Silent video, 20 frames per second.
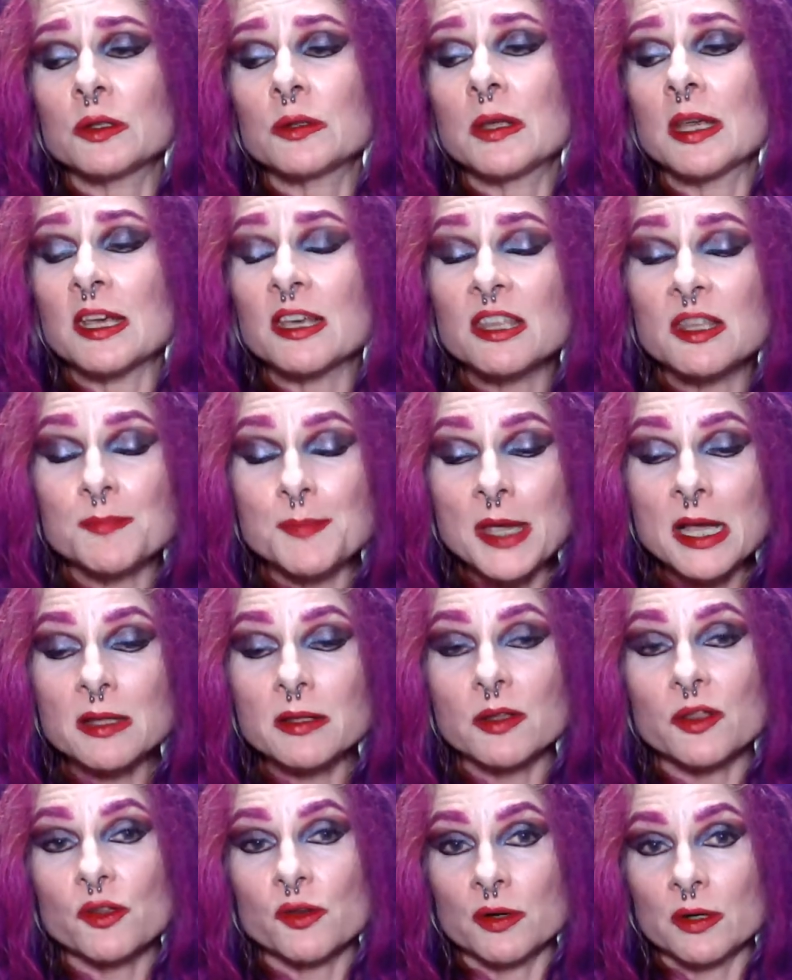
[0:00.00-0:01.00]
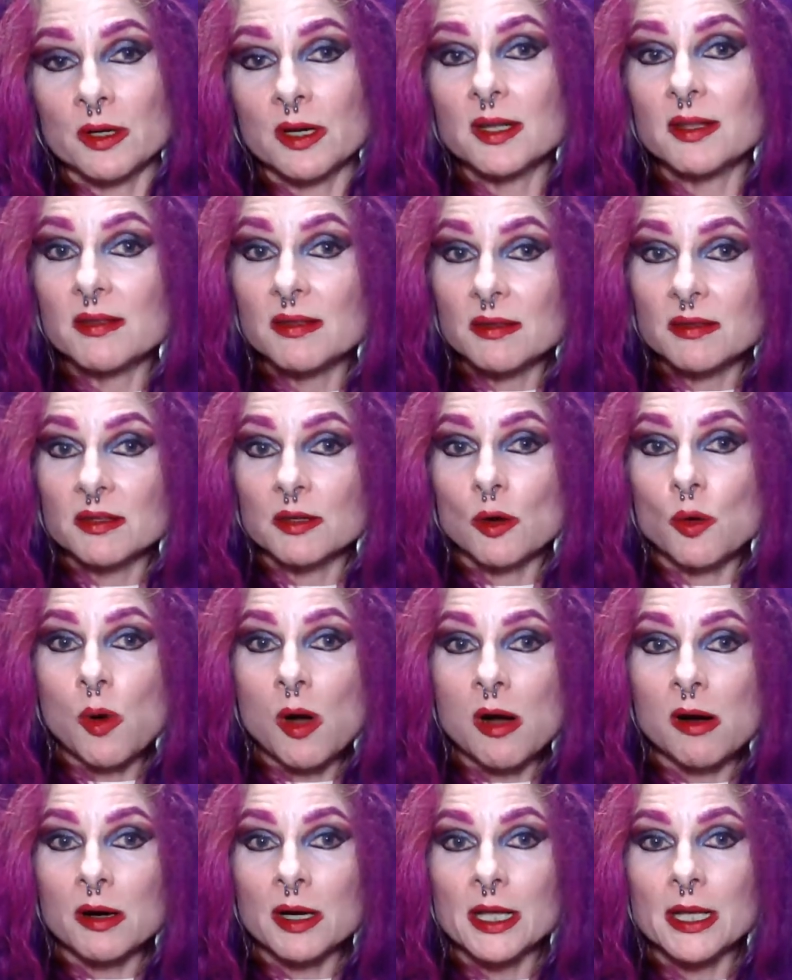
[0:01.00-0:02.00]
expect a certain consistent
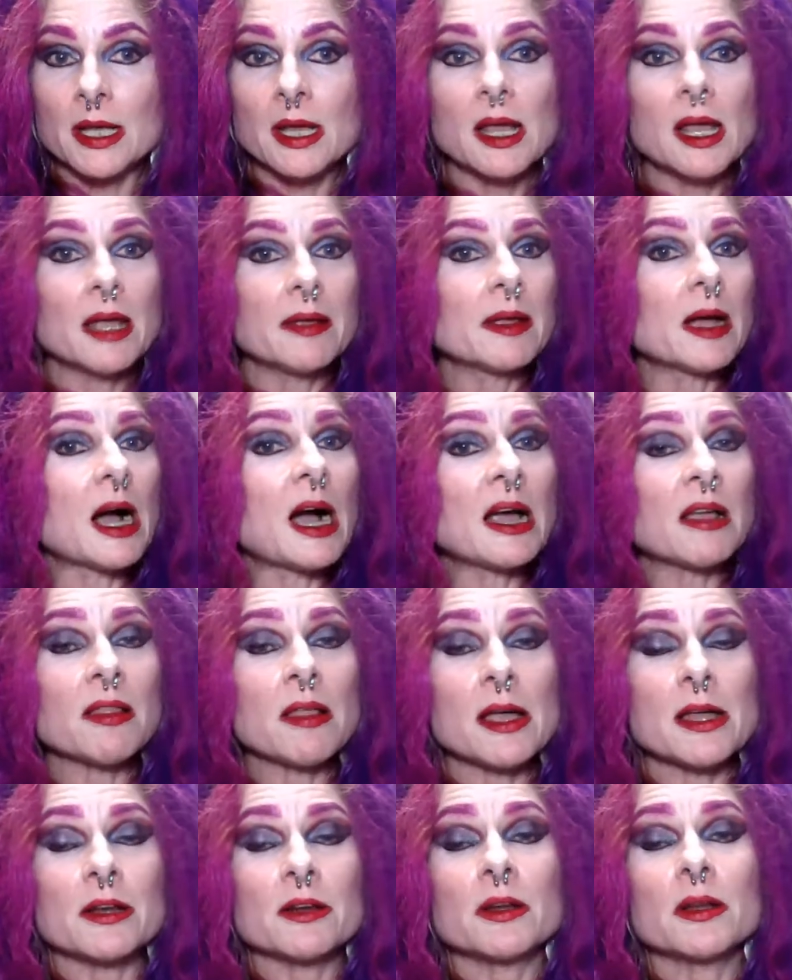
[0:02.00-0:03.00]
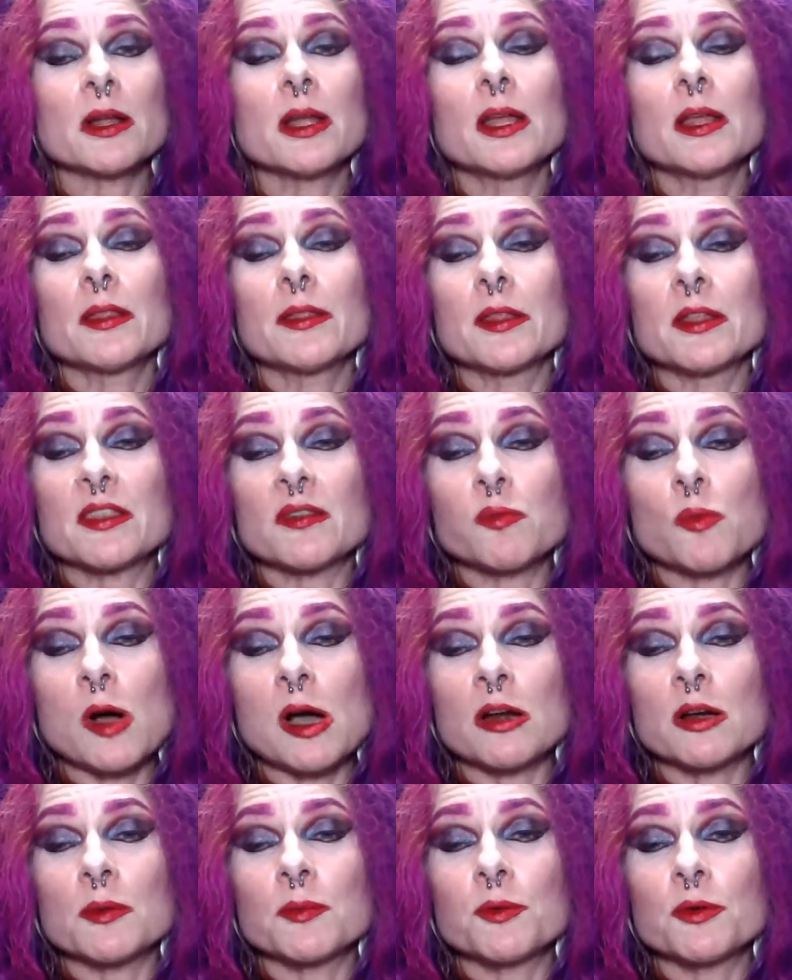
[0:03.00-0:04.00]
quality, eyeliner it's
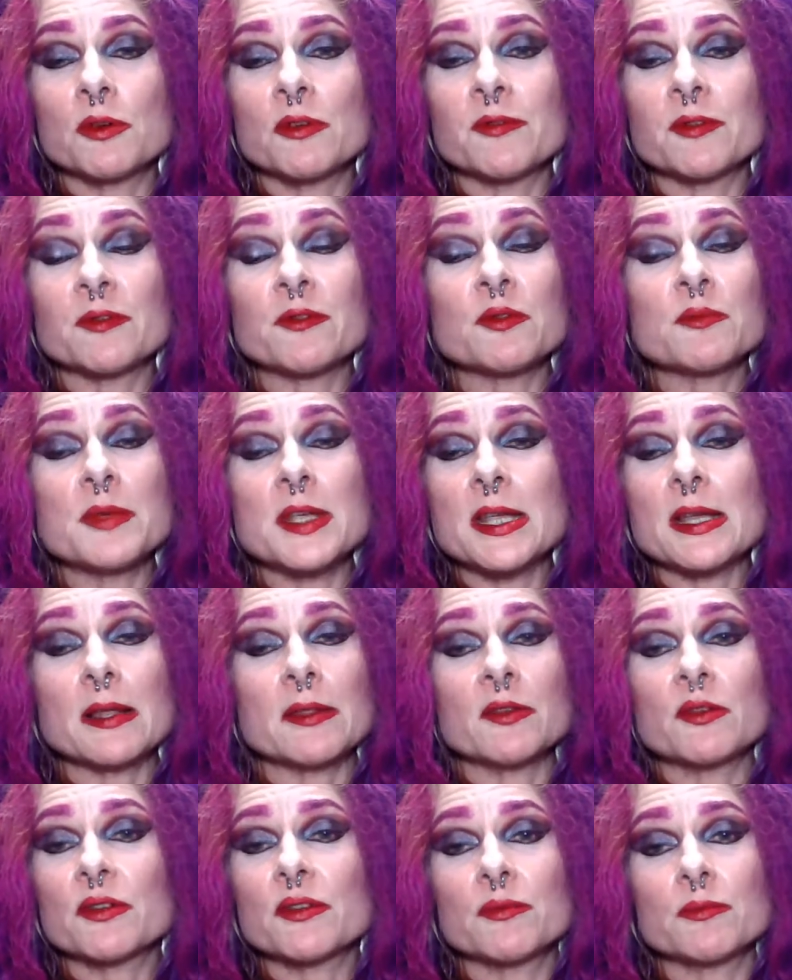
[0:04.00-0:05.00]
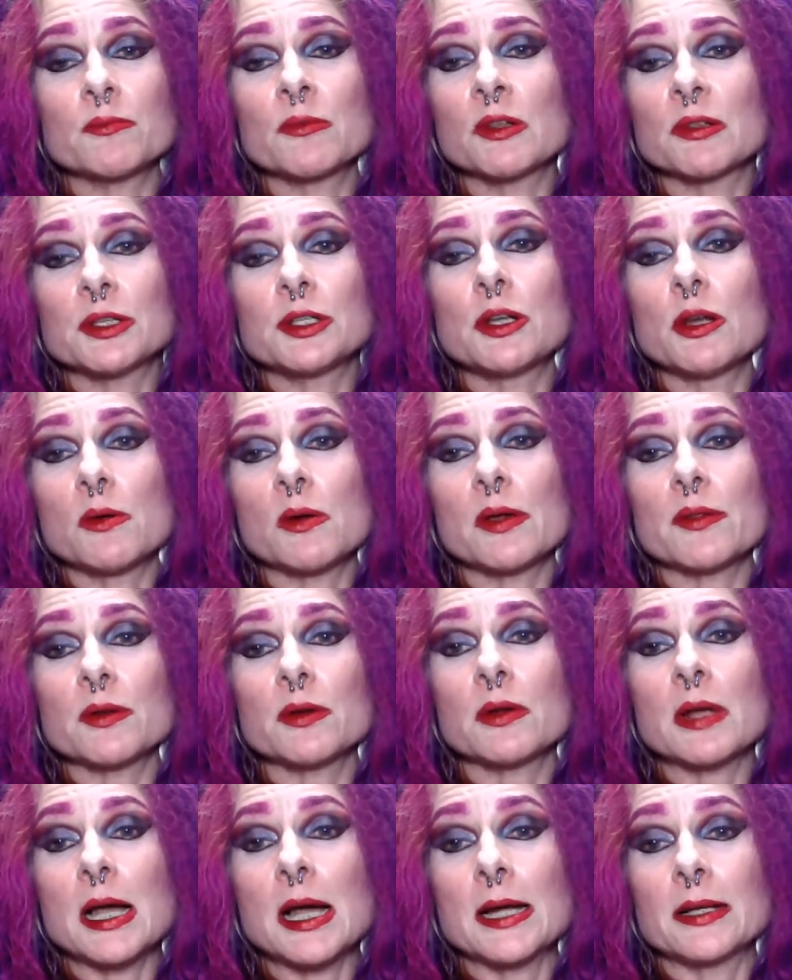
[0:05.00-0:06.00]
waterproof. For me, there's really no other
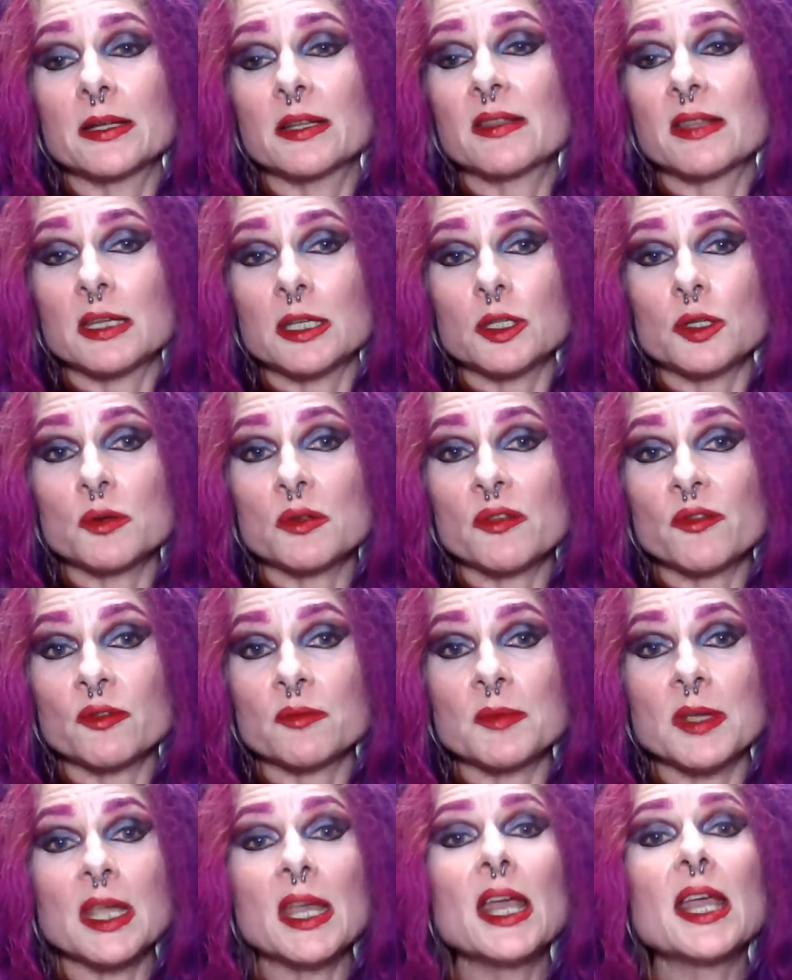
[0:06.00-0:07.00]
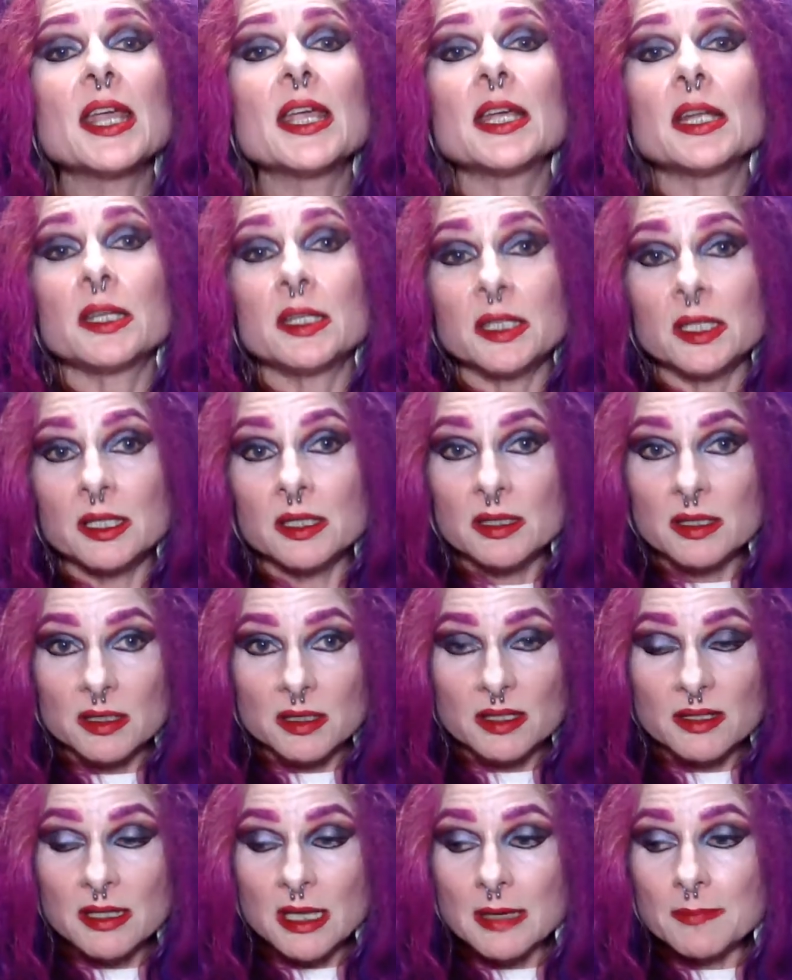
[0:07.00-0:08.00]
kind of thing used for me. It needs to
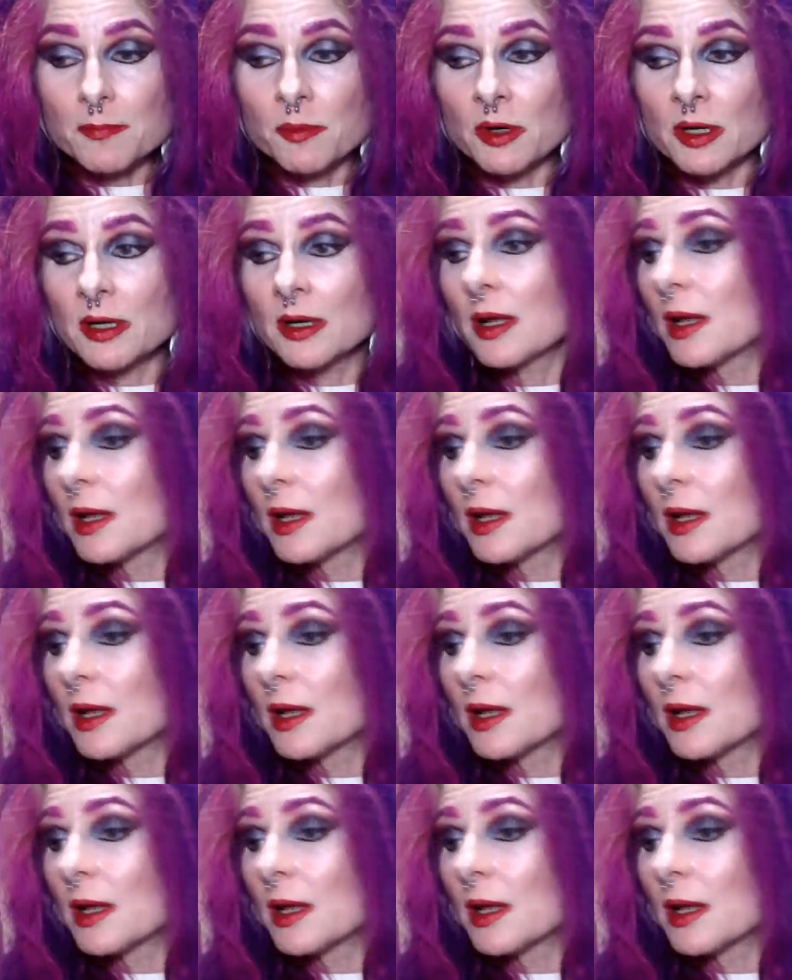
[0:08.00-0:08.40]
stay put.